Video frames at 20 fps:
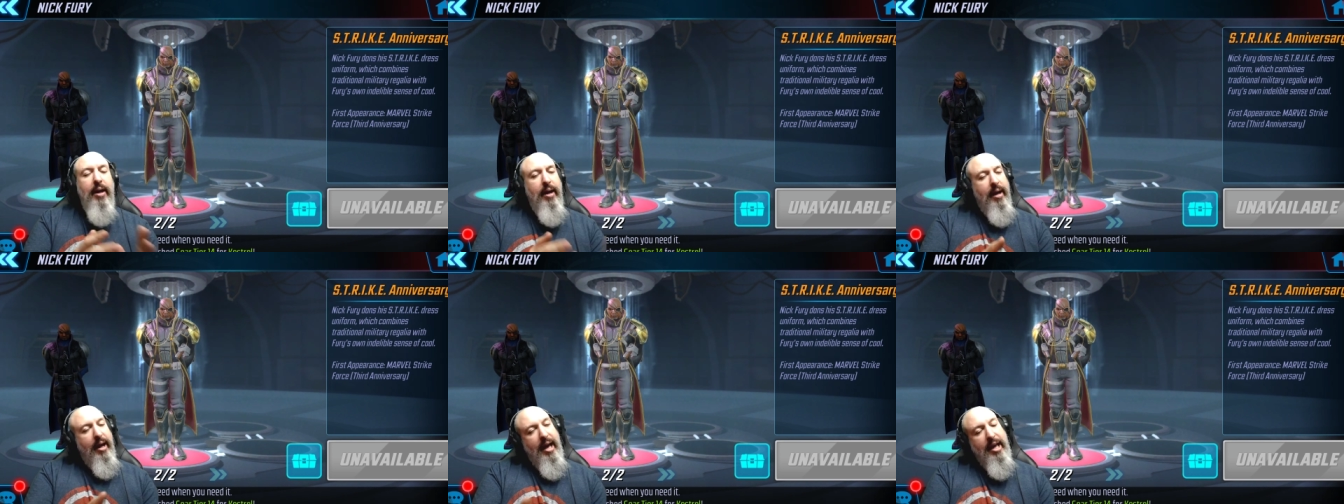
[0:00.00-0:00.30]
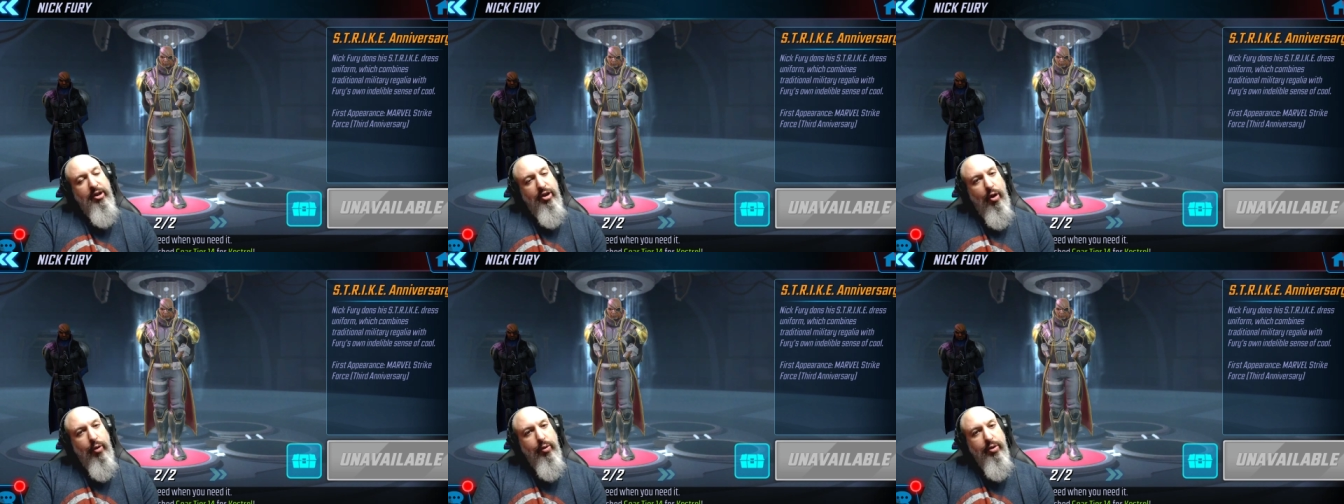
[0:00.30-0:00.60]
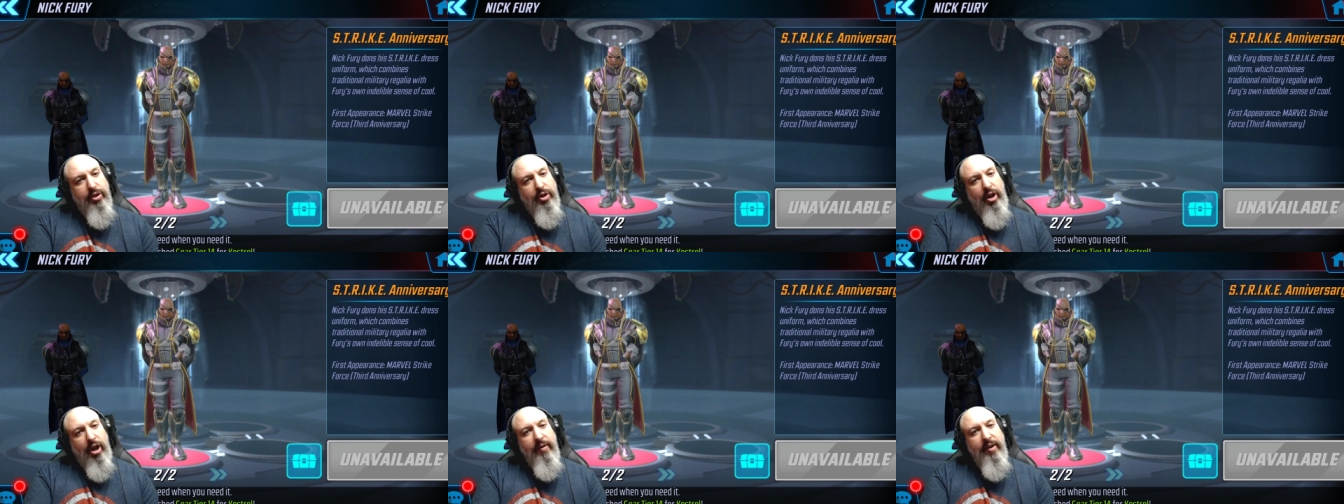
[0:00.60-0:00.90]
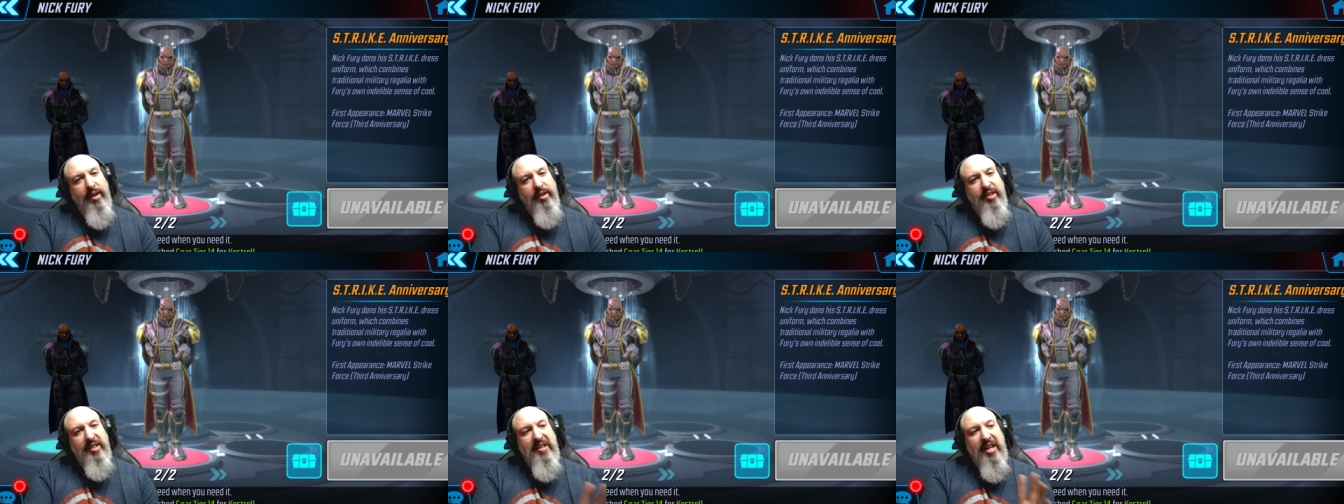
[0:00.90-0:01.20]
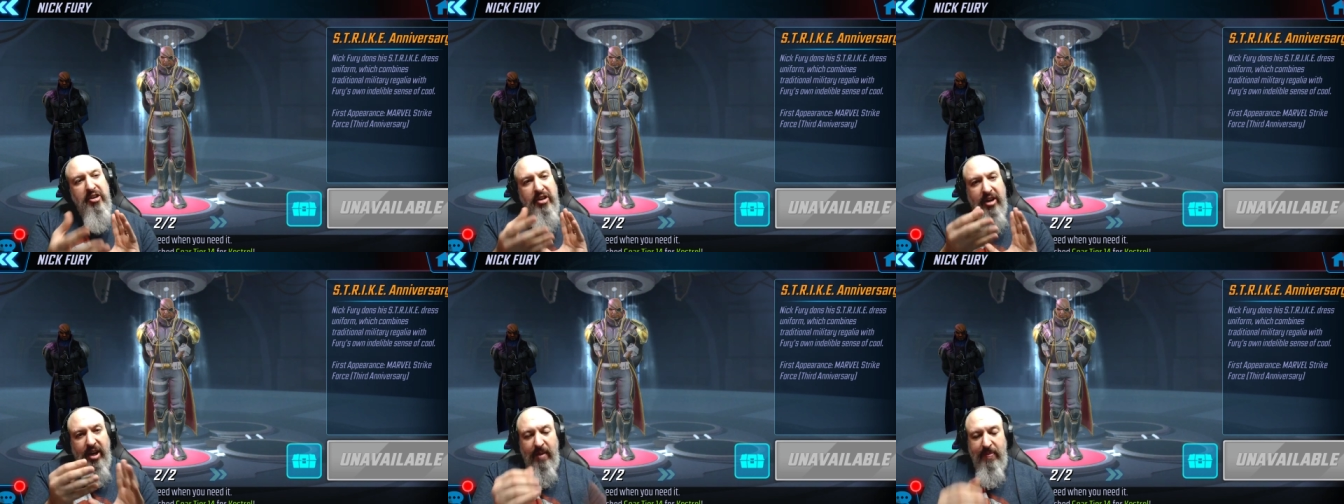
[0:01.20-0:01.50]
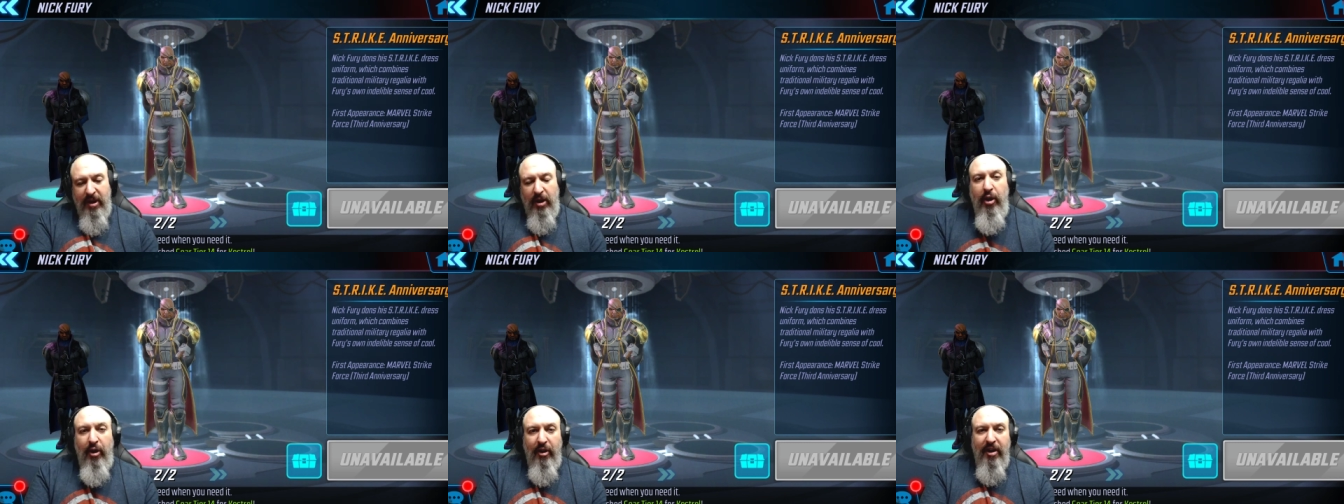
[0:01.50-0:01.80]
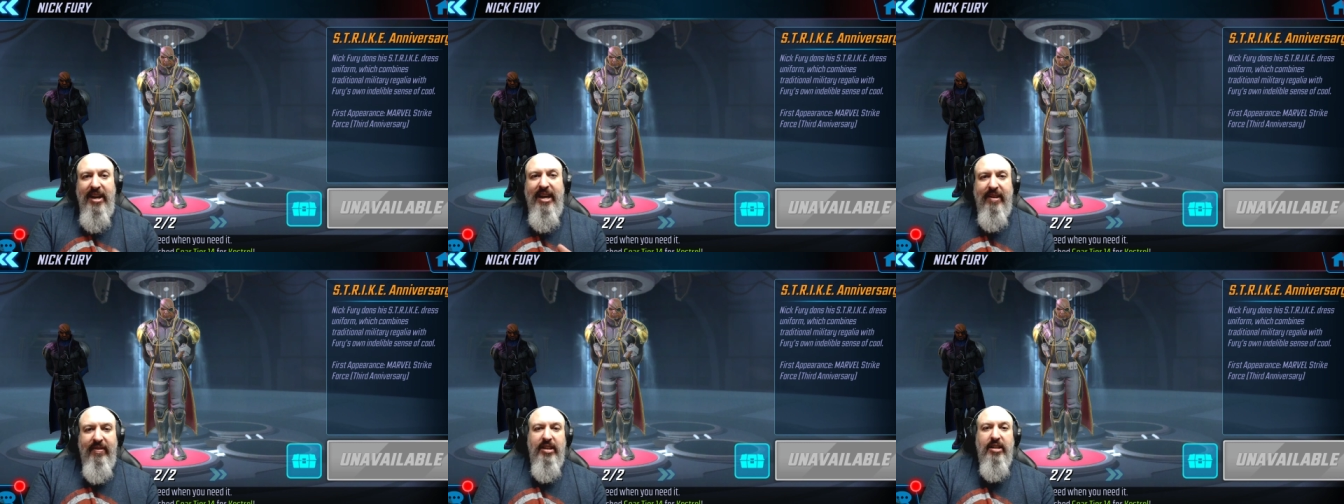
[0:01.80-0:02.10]
And those currency that you're going to be
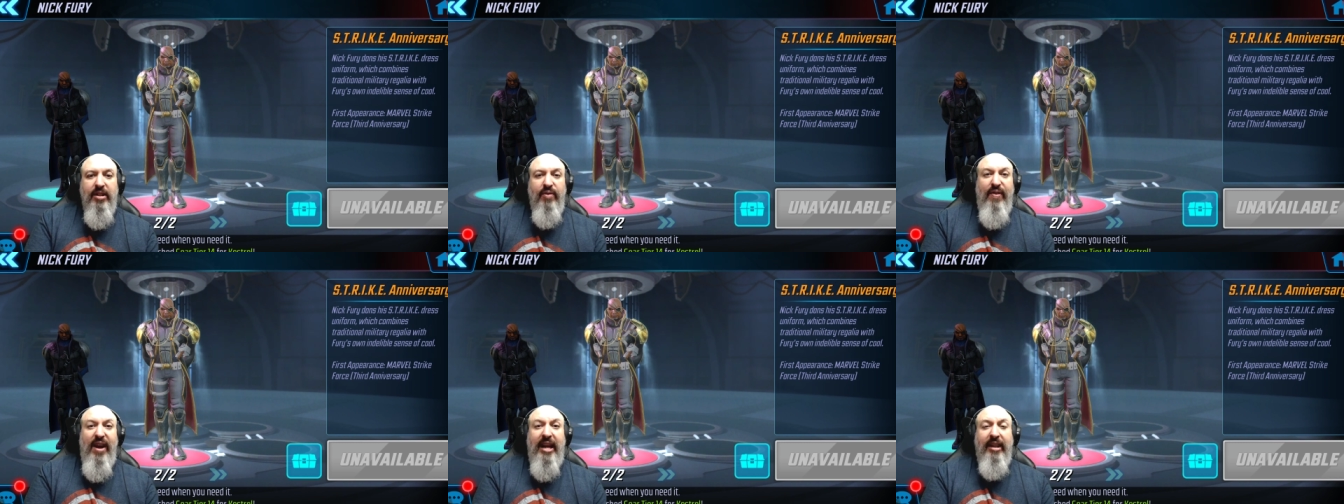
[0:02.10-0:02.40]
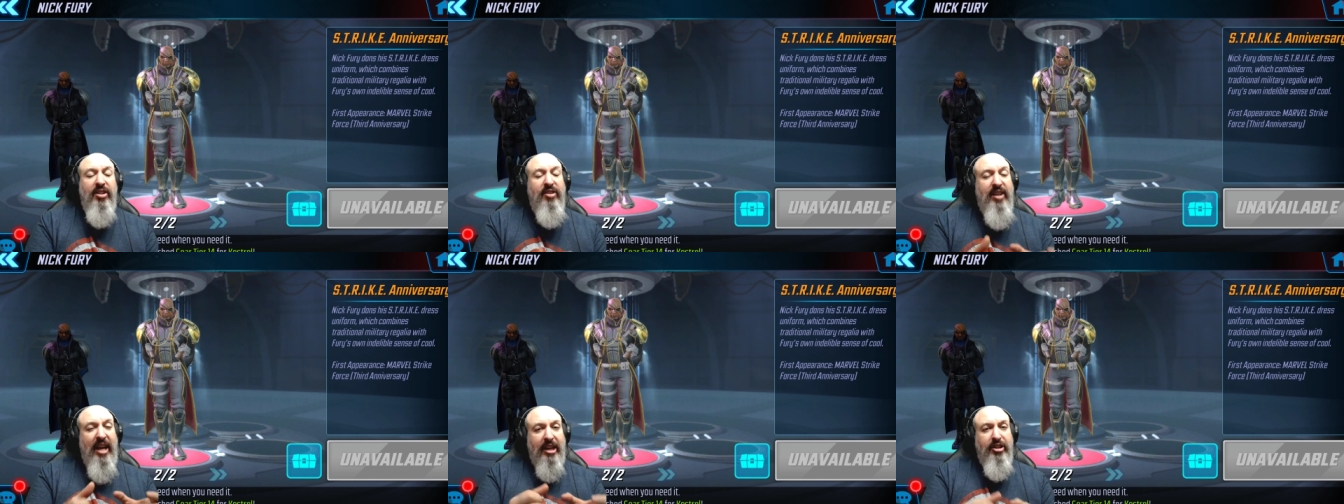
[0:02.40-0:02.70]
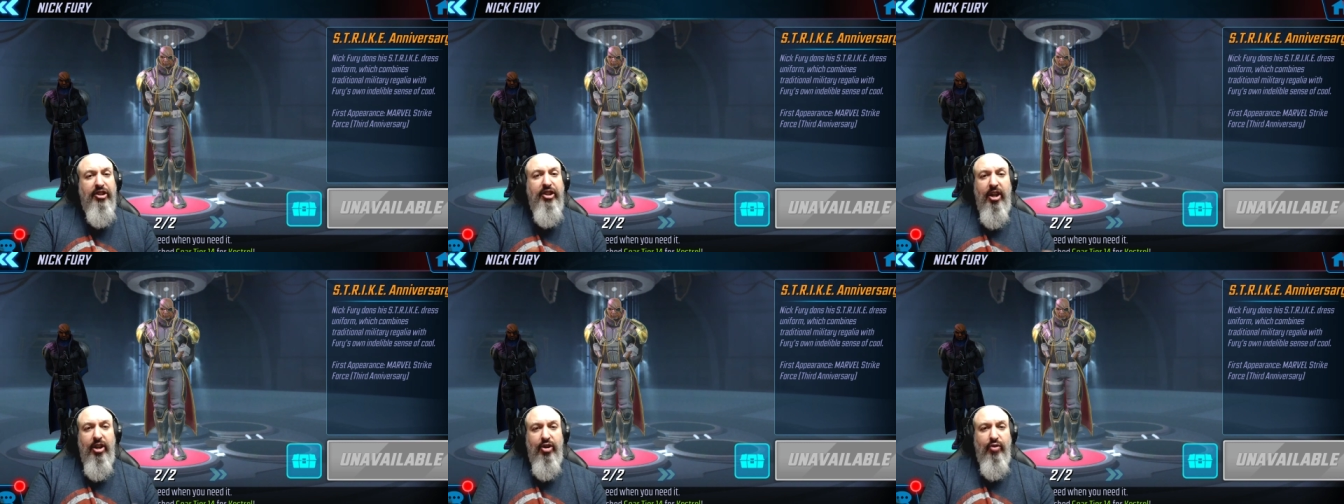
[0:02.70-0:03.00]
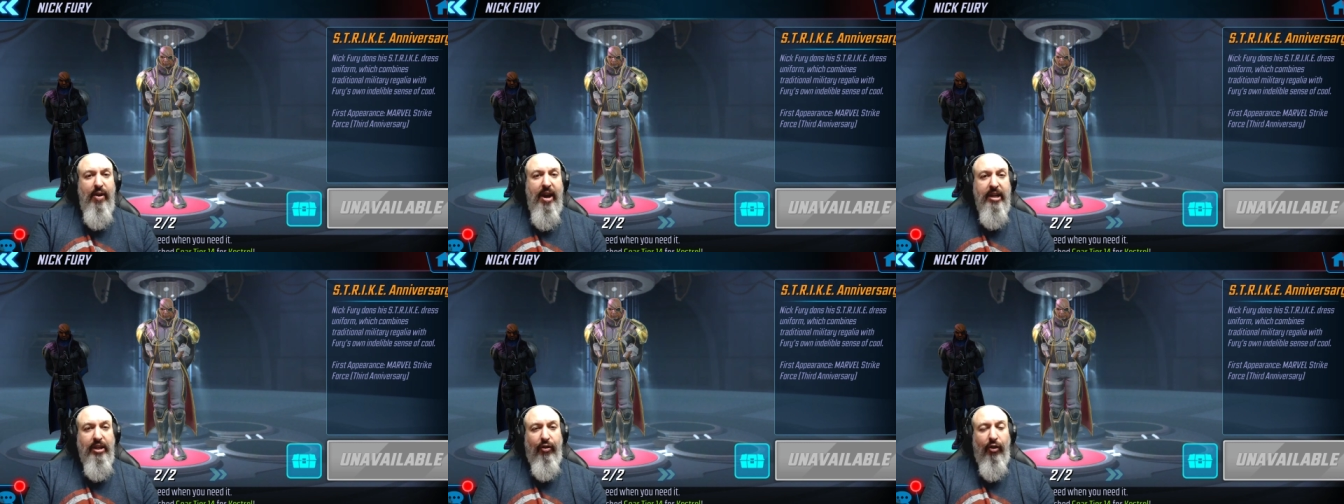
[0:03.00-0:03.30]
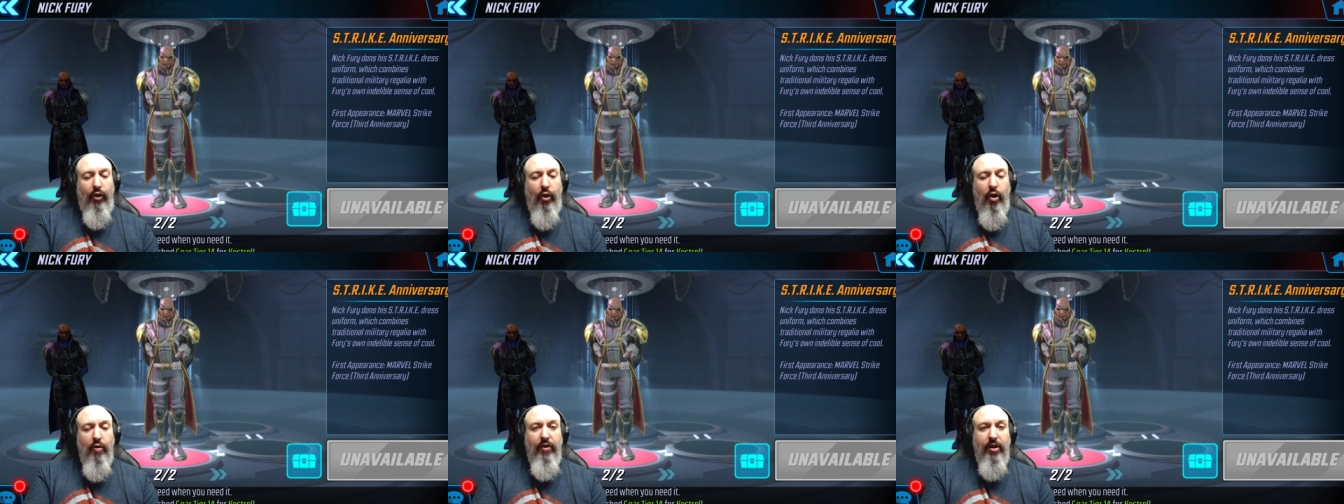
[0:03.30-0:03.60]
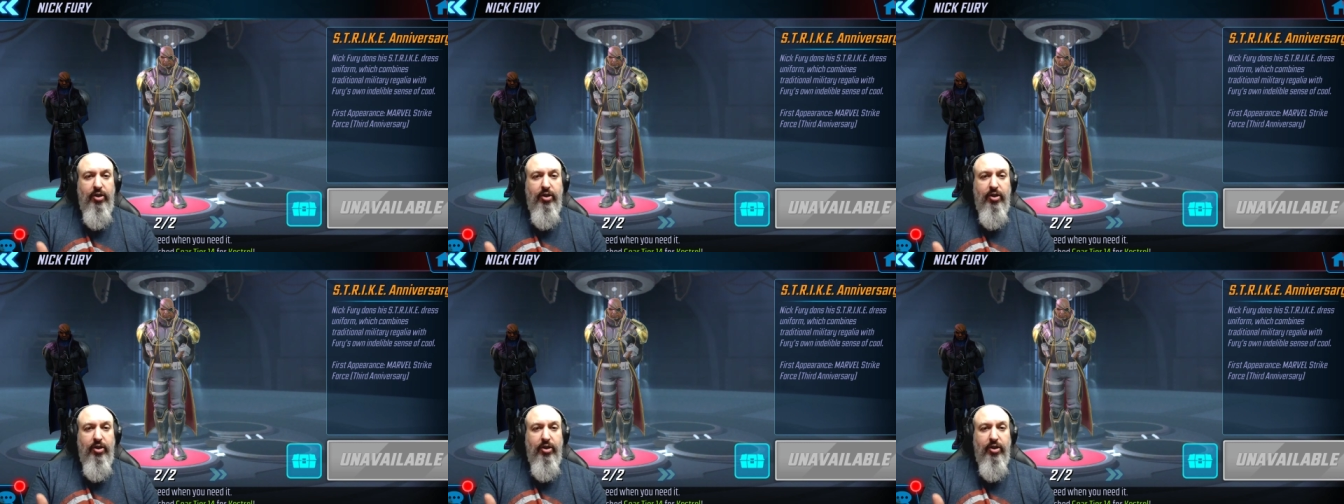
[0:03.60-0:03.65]
earning in these events is actually going to transfer over.